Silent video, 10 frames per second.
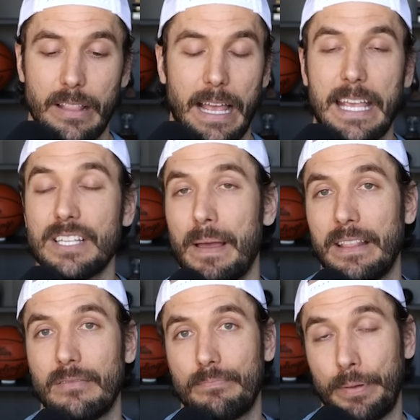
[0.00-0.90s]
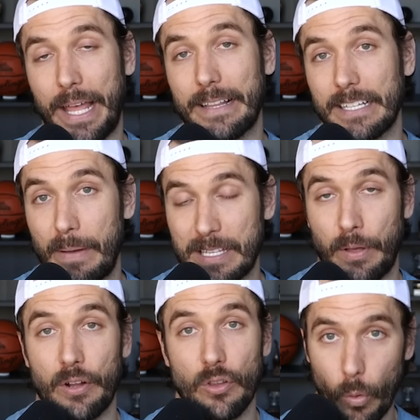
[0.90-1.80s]
he's been playing like the best
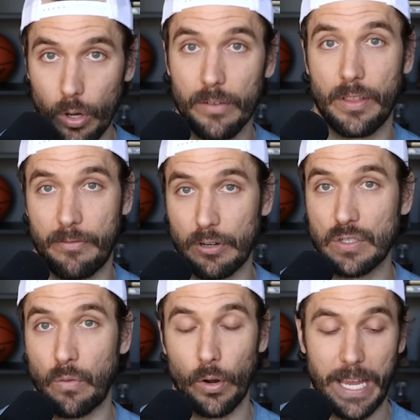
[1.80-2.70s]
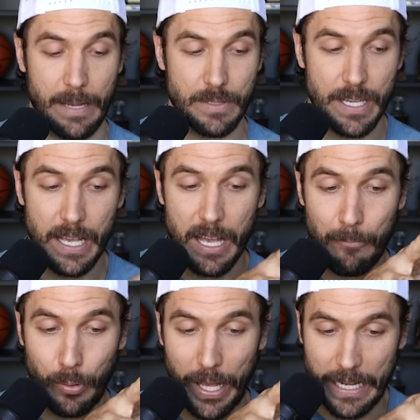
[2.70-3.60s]
player in the world for the first four games,
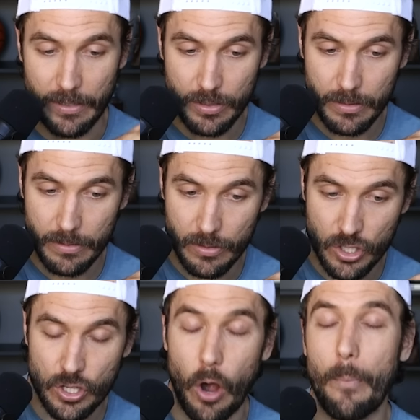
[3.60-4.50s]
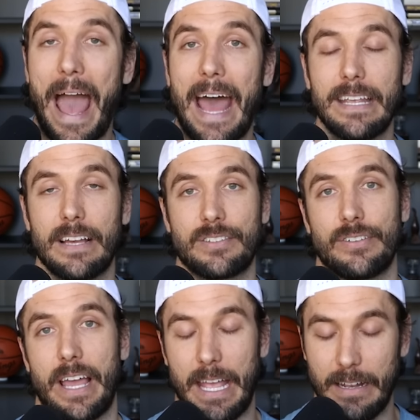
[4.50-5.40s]
played so bad
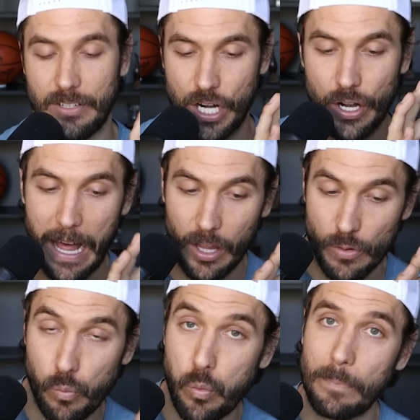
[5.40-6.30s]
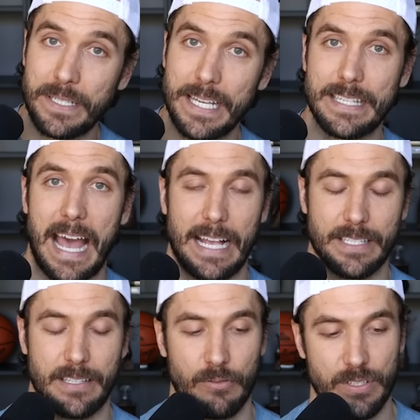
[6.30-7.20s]
yesterday. Jared Allen whooped his
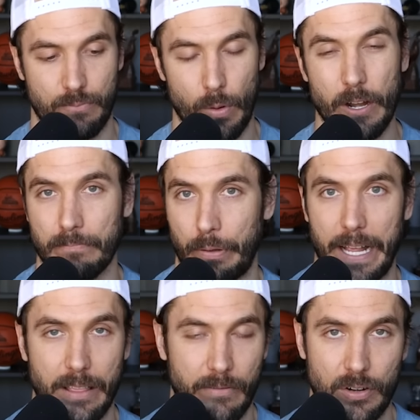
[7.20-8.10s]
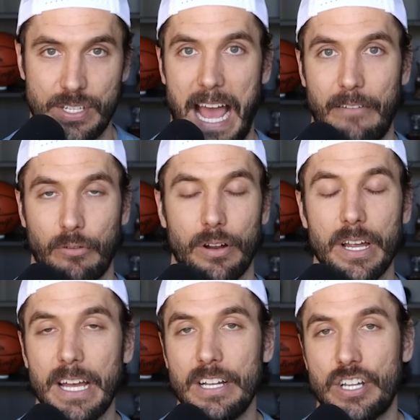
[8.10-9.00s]
ass. There was this weird play in the first half where
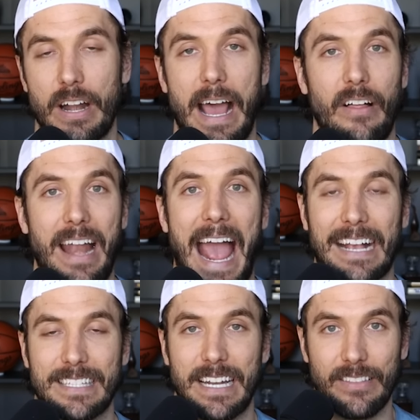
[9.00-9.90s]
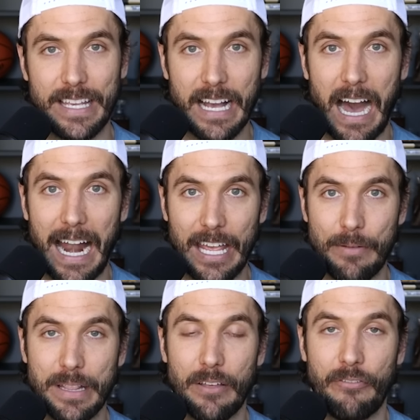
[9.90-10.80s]
Jared Allen accidentally caught
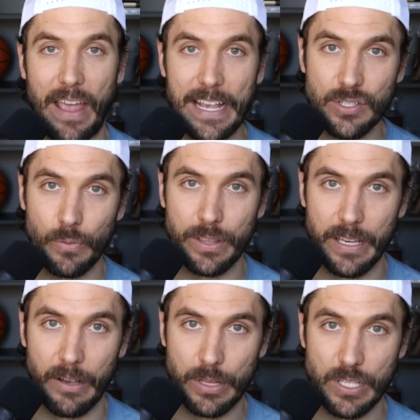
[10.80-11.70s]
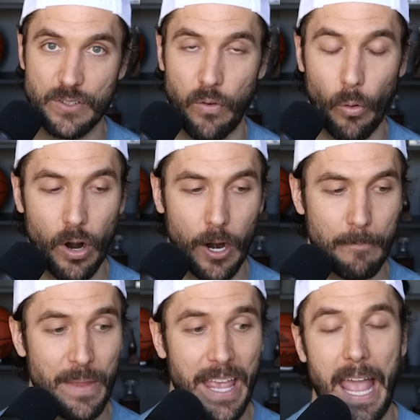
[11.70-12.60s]
him in the face with his forearm.
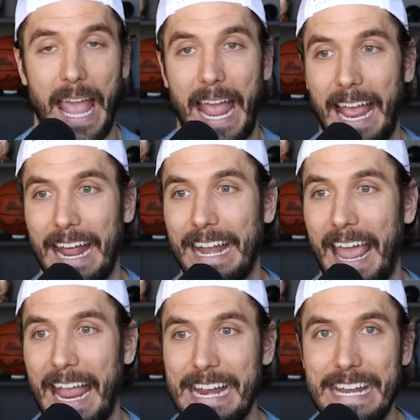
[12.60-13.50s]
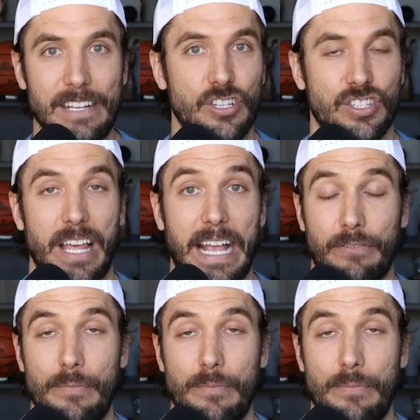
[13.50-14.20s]
And AD just like from